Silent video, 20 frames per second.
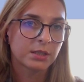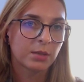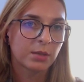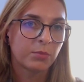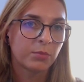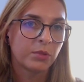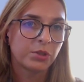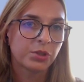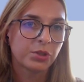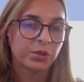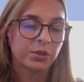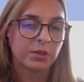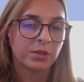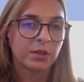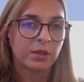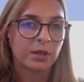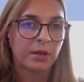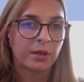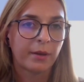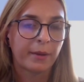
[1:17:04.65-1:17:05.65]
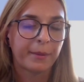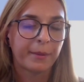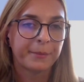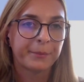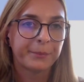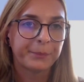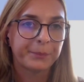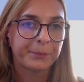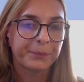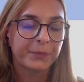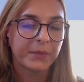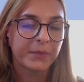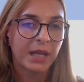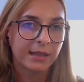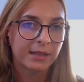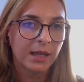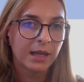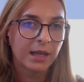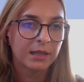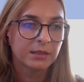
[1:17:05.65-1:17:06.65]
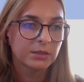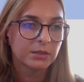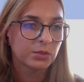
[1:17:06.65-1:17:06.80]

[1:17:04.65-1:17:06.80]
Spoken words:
submission deadline.